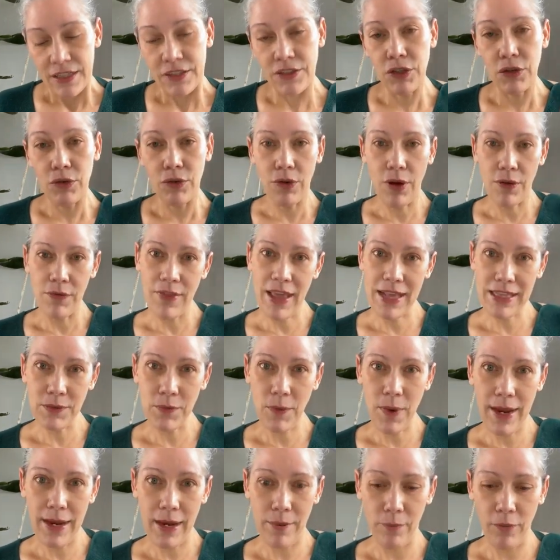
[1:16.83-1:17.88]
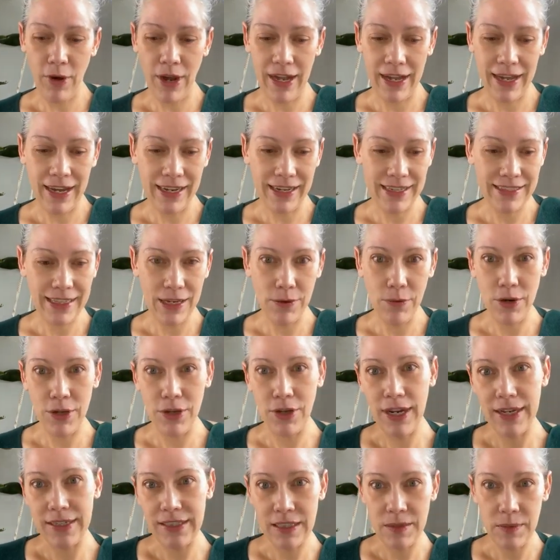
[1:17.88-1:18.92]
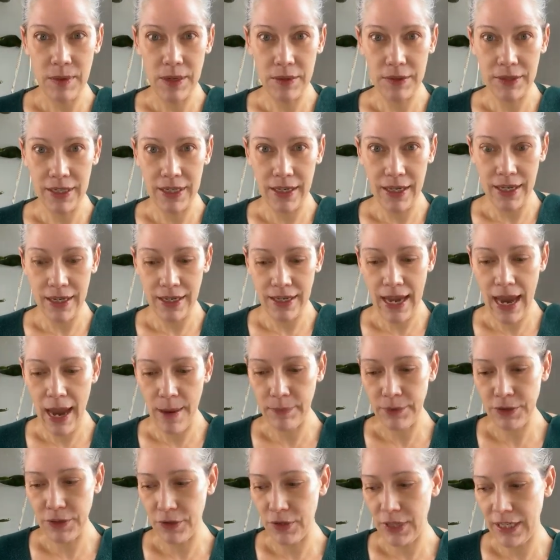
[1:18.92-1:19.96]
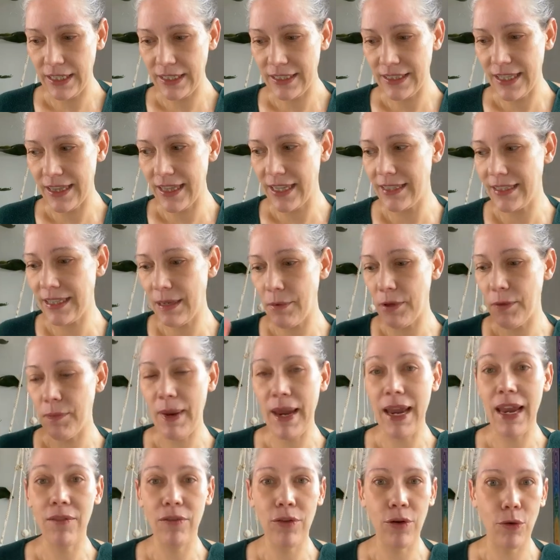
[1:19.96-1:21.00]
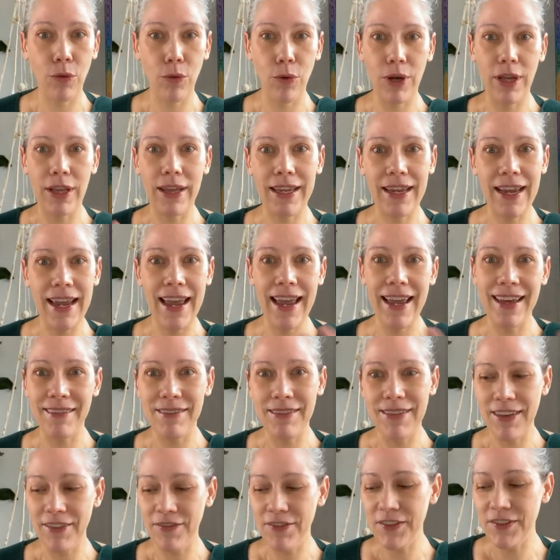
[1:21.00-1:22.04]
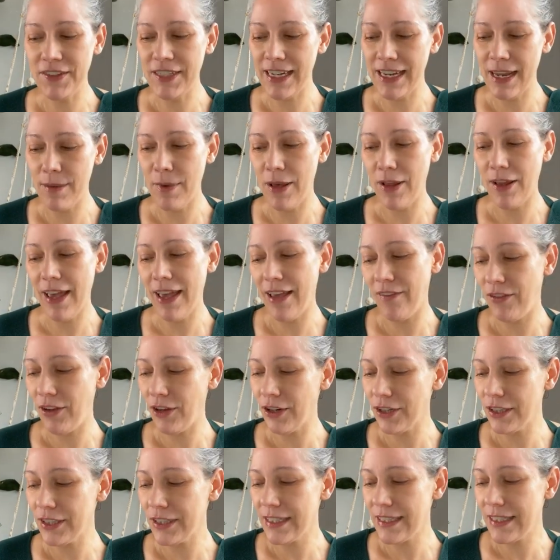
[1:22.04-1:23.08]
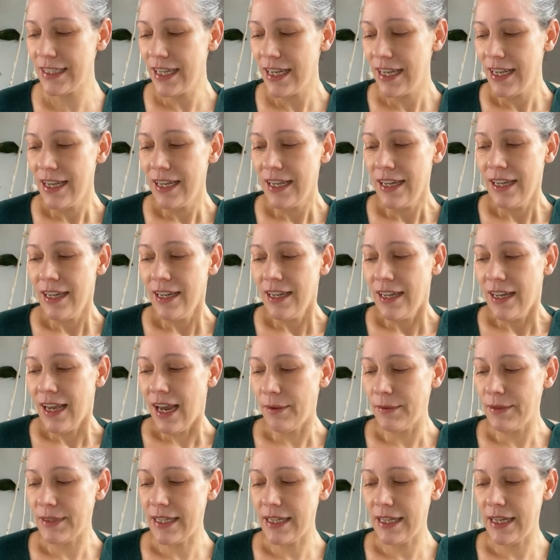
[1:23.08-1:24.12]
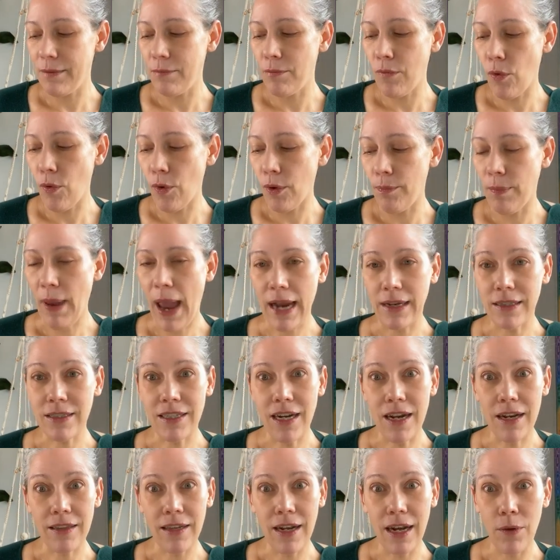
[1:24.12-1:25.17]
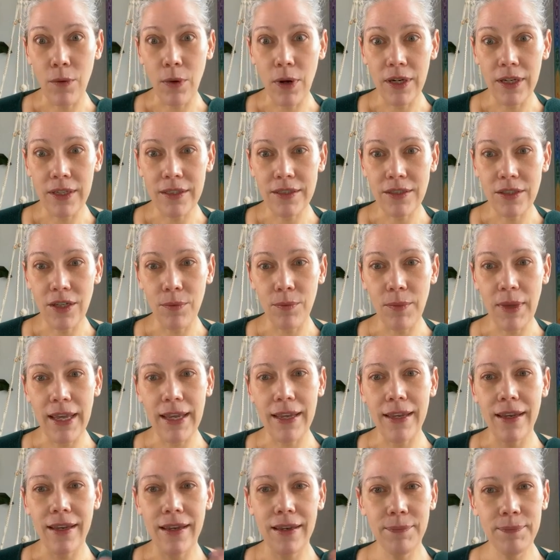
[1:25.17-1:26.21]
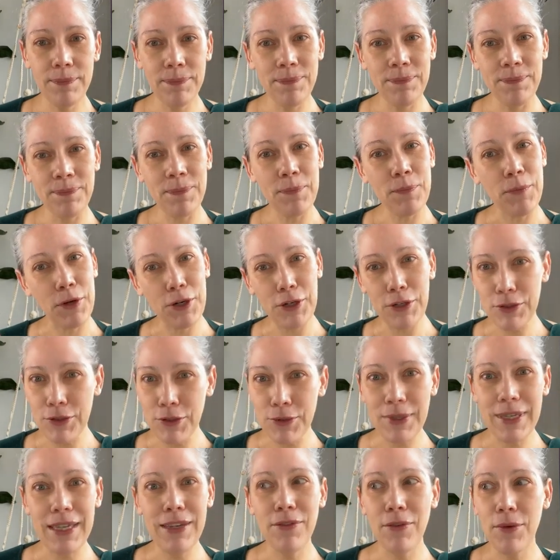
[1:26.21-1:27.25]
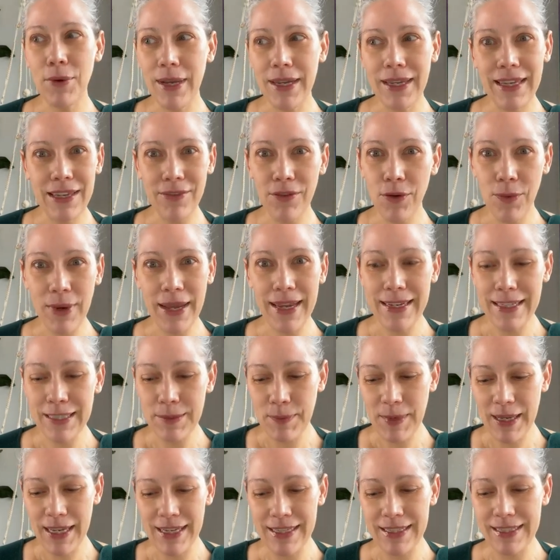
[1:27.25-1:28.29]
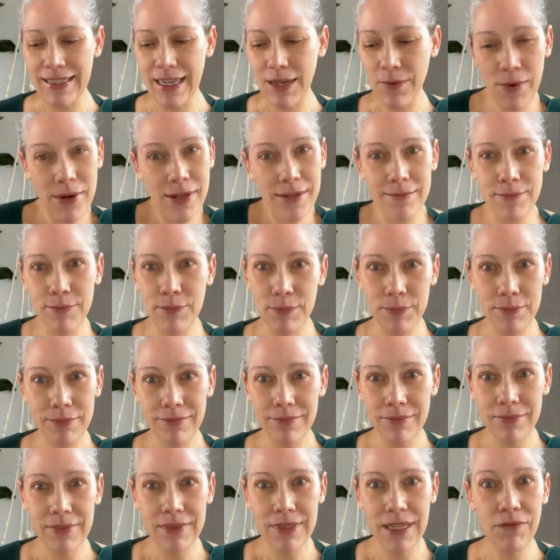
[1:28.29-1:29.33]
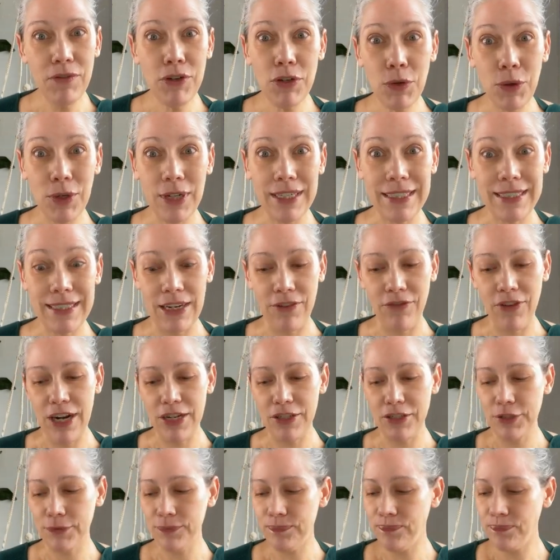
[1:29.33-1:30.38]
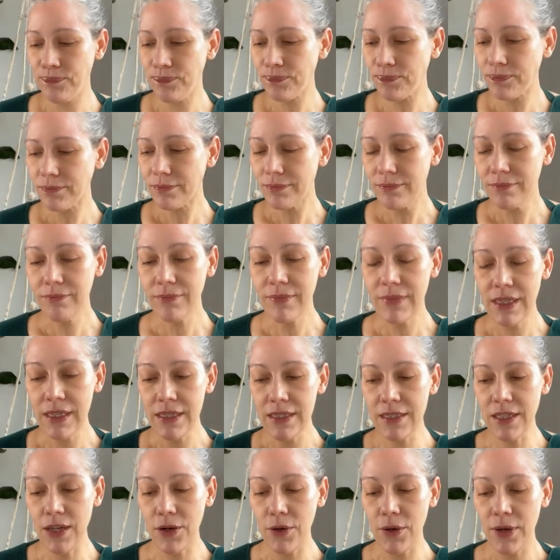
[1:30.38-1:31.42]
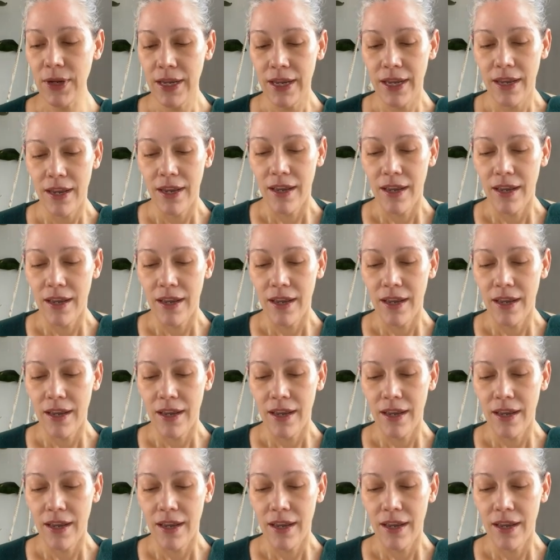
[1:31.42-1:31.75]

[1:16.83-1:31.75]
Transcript: So that's why I'm running it, because I want you guys to be able to capture these. And then same with my heavier oil. Like I had the 15 ml heaviers. I was getting more backstock than I wanted. So I'm like, we're going to do giveaways because I want inventory to stay fresh. So